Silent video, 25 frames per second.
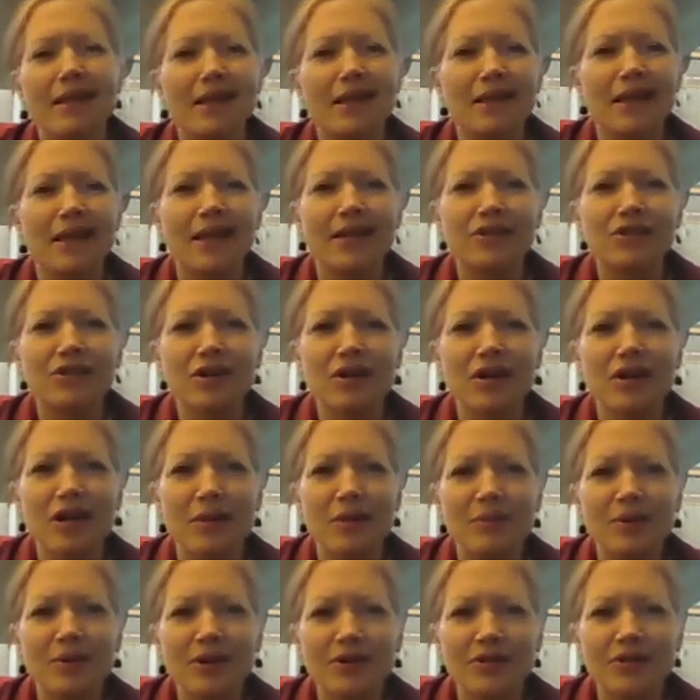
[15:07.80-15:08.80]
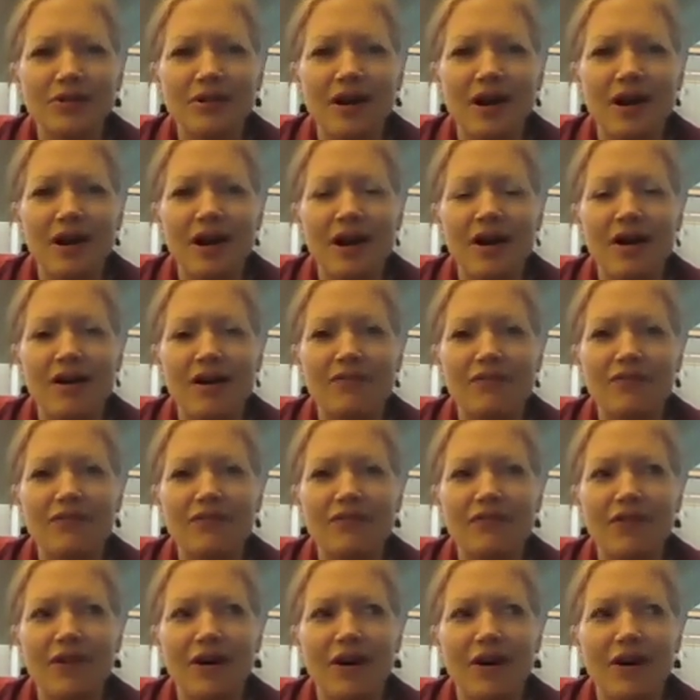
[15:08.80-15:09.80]
like took a couple years off.
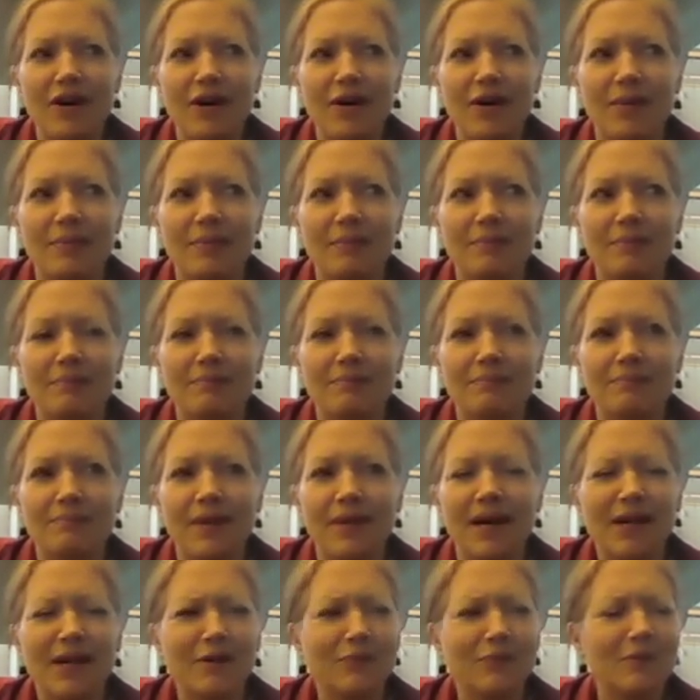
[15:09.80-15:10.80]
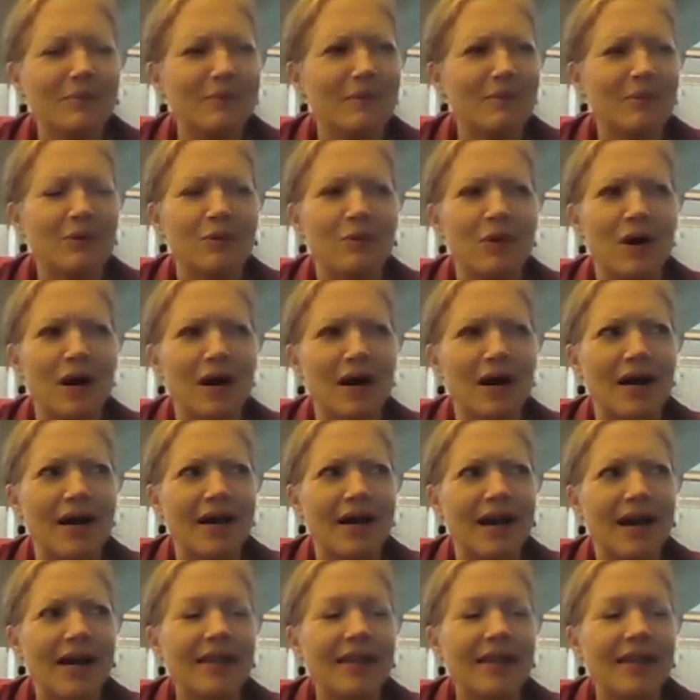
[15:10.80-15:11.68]
I don't remember why.